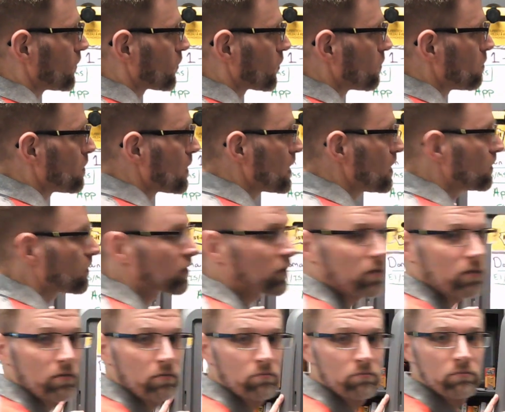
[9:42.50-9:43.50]
to meets,
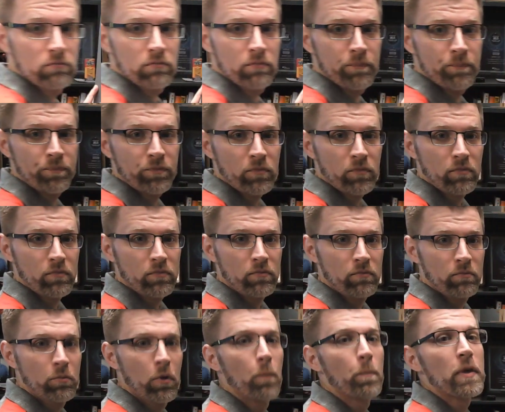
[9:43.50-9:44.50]

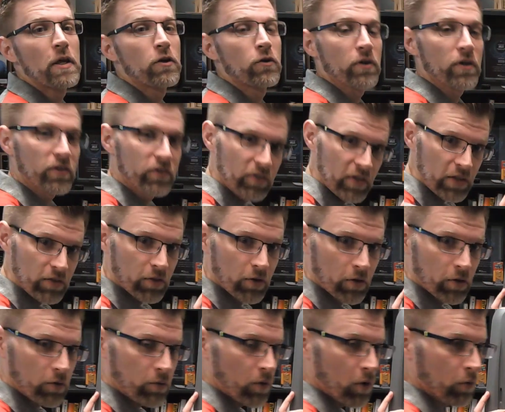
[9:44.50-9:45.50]
but meet or exceed their
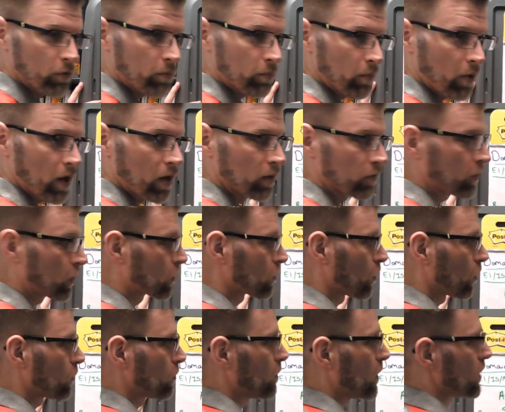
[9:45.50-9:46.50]

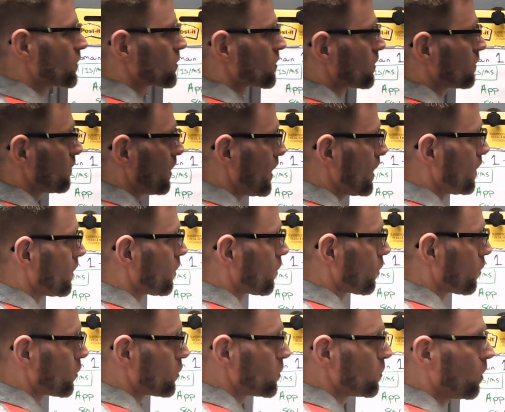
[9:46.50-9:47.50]
growth measure and
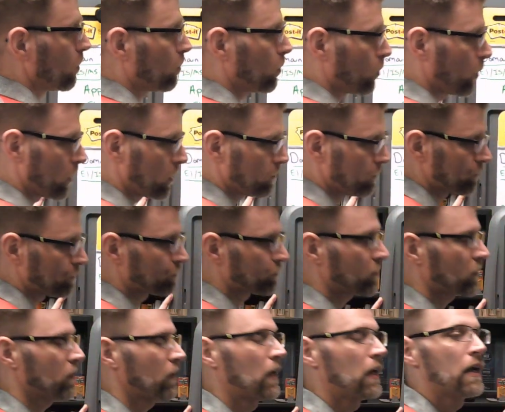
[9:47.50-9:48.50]
earn you a point.
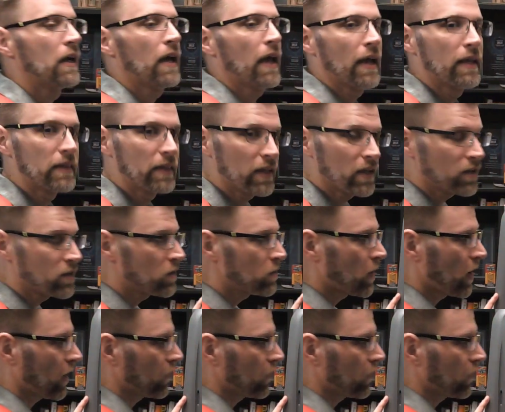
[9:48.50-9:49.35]
And then you have